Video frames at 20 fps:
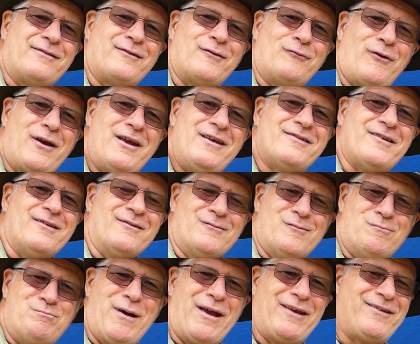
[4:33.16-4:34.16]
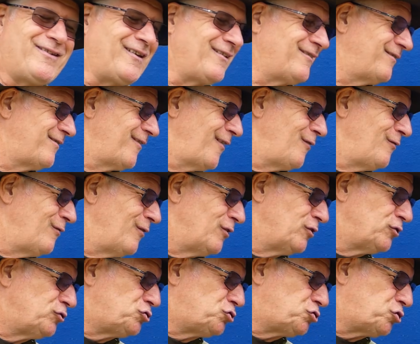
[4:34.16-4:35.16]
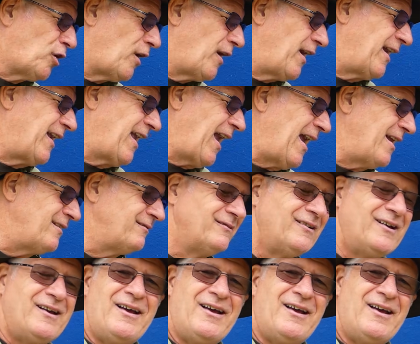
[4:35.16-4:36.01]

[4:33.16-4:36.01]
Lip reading: to reason. Best thing to do, try again,